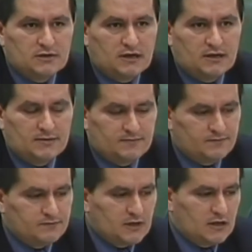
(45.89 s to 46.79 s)

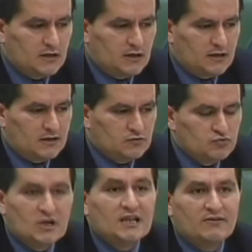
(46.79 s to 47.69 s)

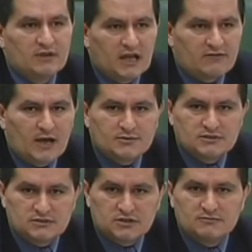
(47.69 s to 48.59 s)
do not have a lot of
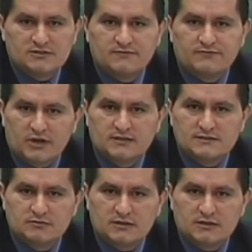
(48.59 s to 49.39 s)
option in terms of friends,